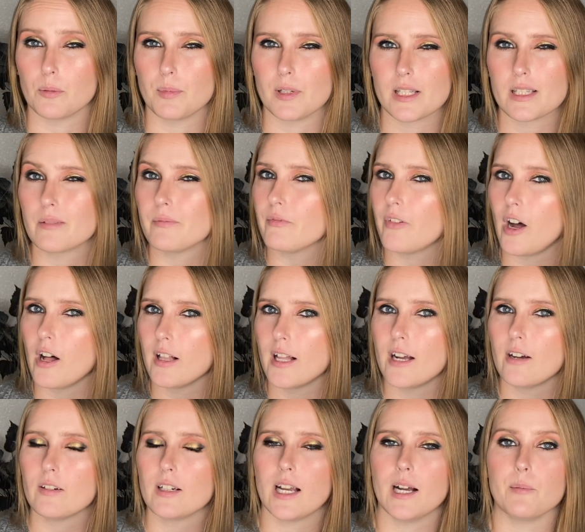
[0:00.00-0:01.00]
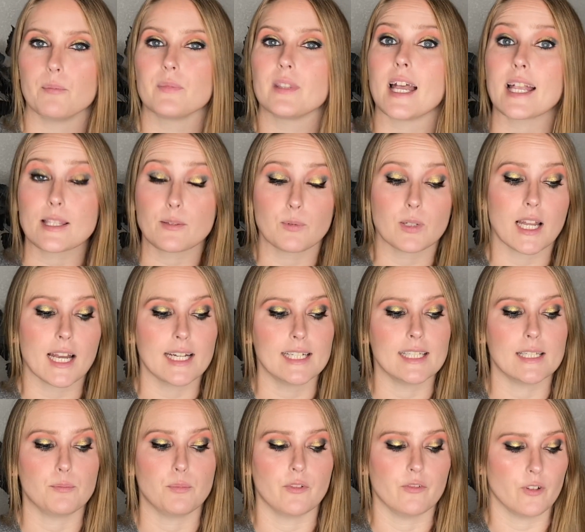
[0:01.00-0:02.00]
be some fallout. Um, that's what I
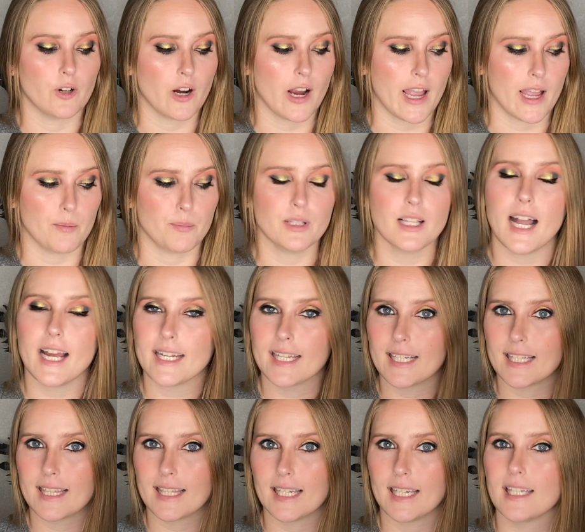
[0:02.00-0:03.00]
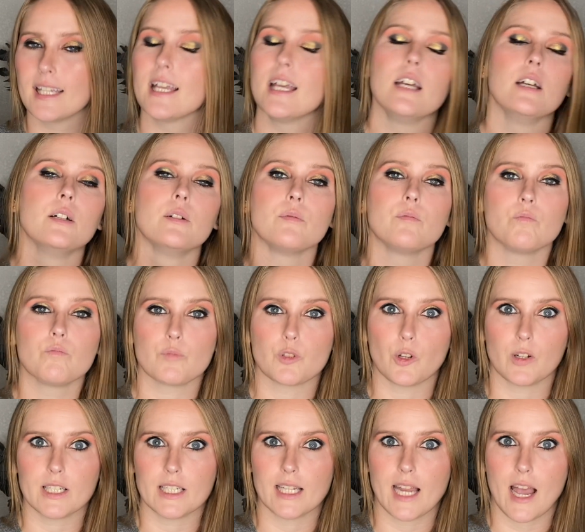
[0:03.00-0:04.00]
did before I applied anything, so
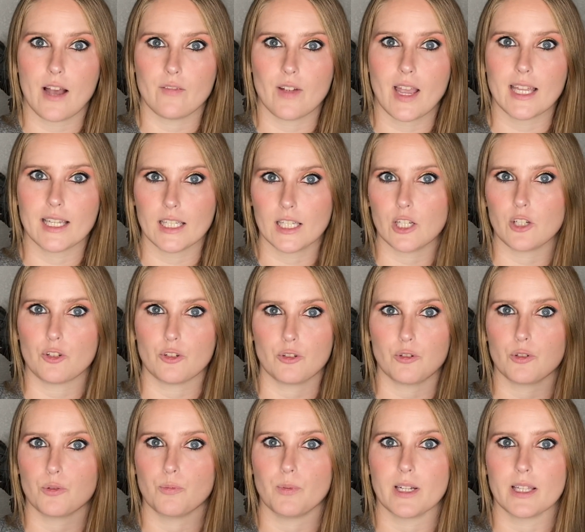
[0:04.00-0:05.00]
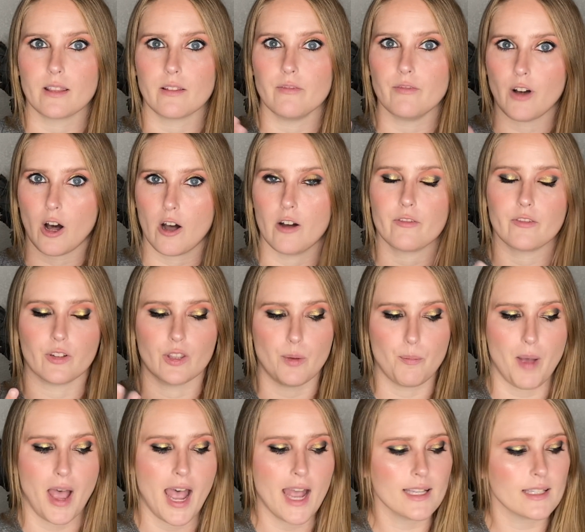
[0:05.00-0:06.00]
I didn't have any issues with fallout from the
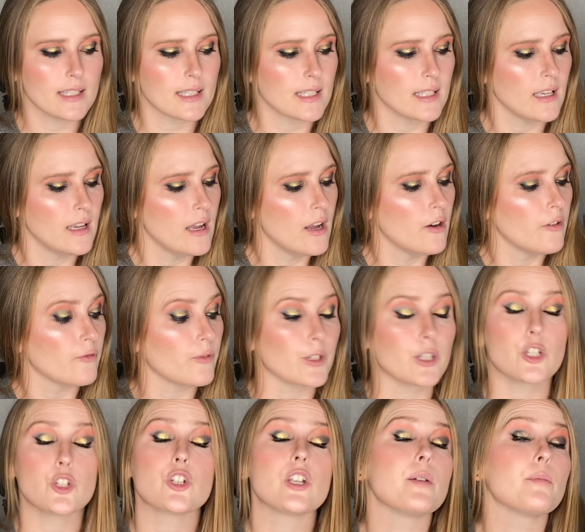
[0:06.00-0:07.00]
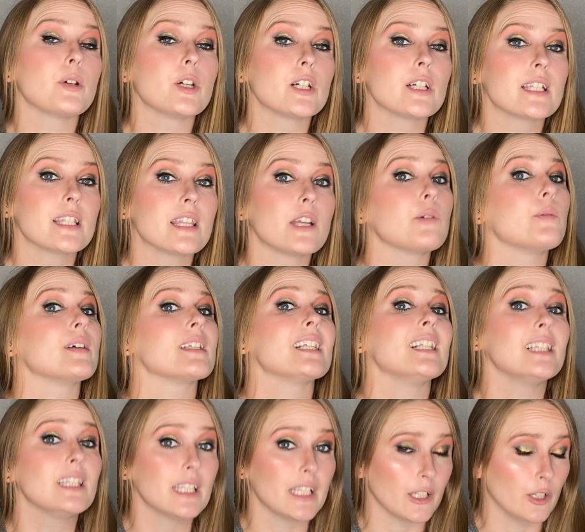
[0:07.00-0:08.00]
mattes. For the shimmers, there was a
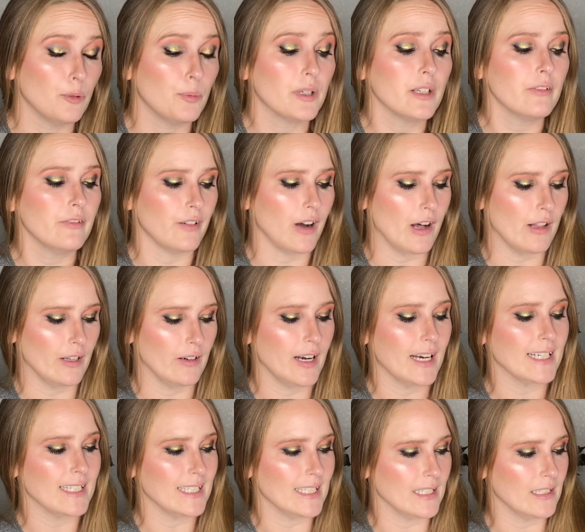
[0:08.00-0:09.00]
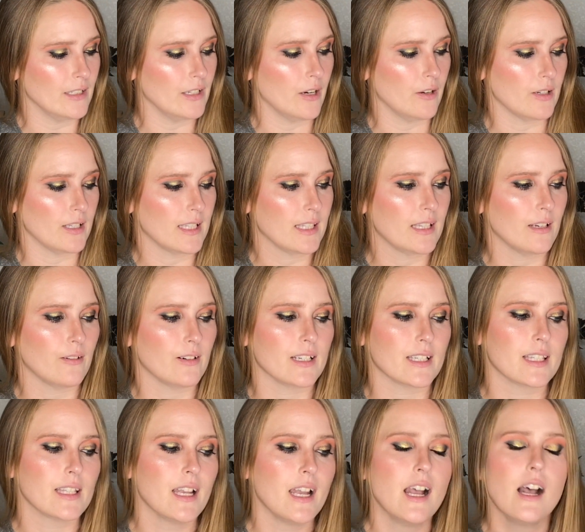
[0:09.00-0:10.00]
little bit of fallout. I did notice there was
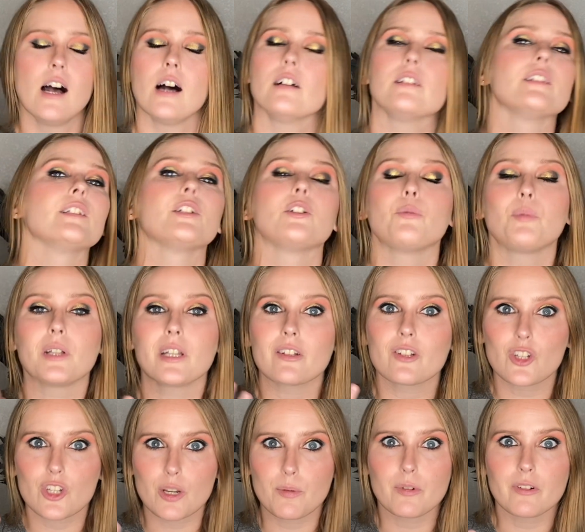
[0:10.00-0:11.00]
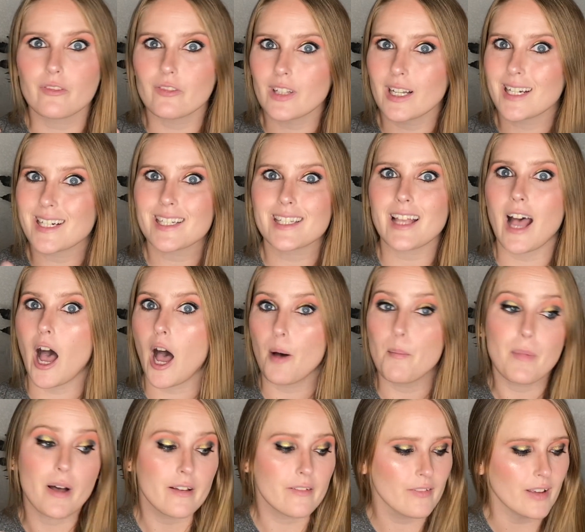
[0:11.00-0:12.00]
a little bit of shimmer flakes on
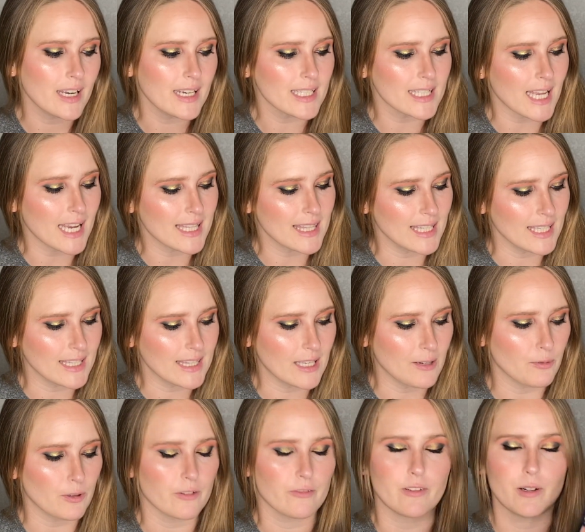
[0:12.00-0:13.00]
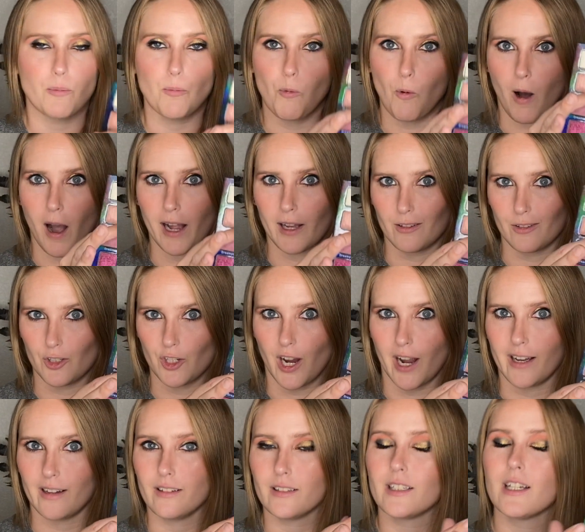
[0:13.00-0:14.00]
my face. I think they were from Wild
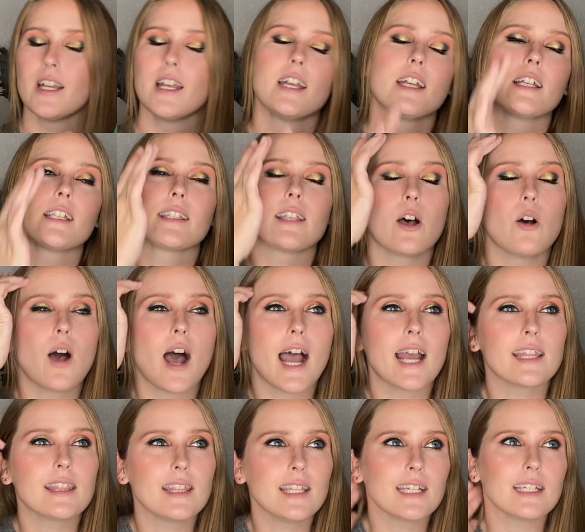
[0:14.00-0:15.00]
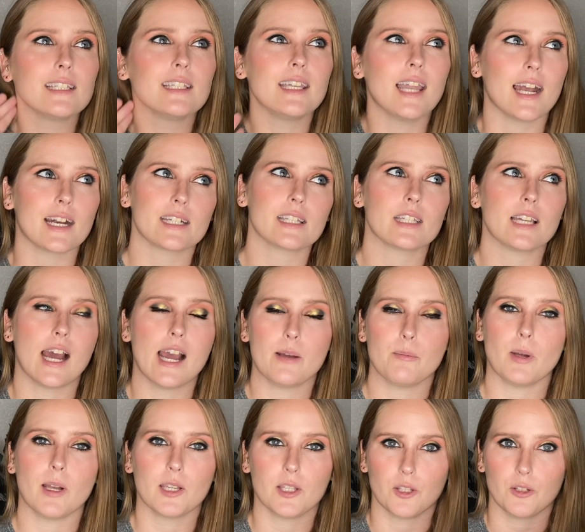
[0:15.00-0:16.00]
Child. So I think next time
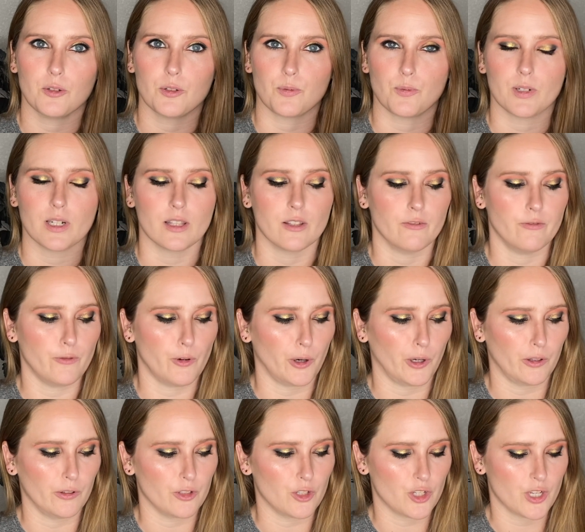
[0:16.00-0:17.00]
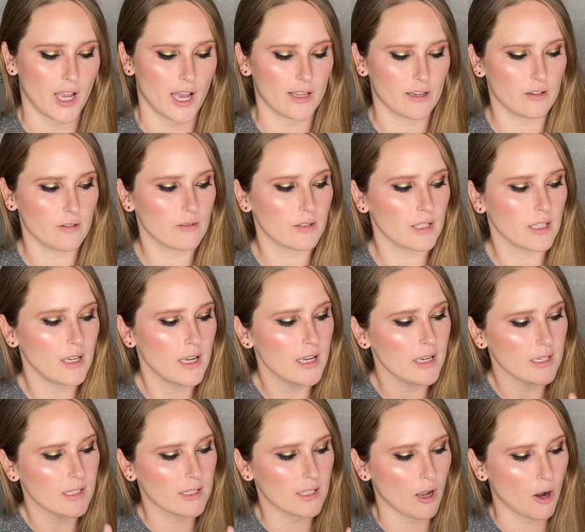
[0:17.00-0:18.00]
I use one of the foiled shadows,
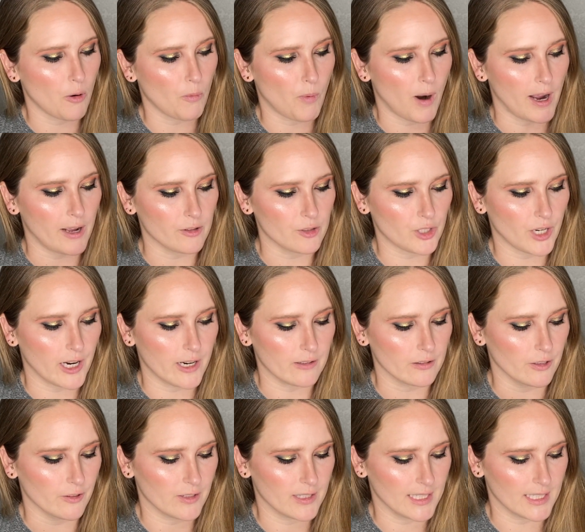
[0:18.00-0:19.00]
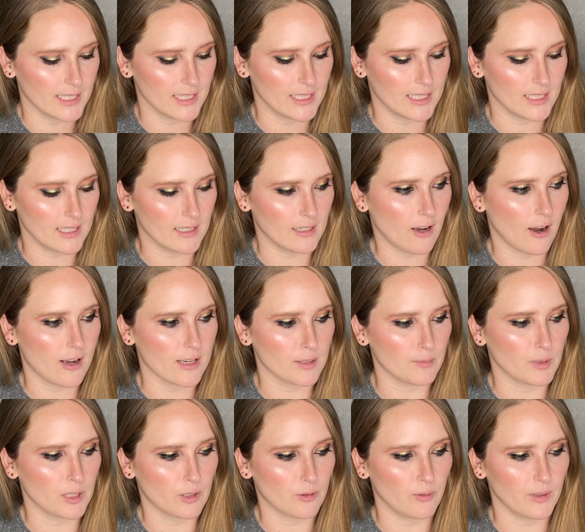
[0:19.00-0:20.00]
so Wild Child, Lucidity,
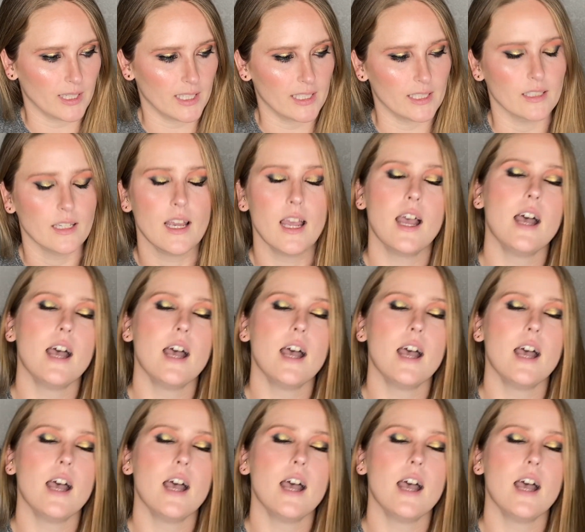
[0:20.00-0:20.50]
Cosmic Queen,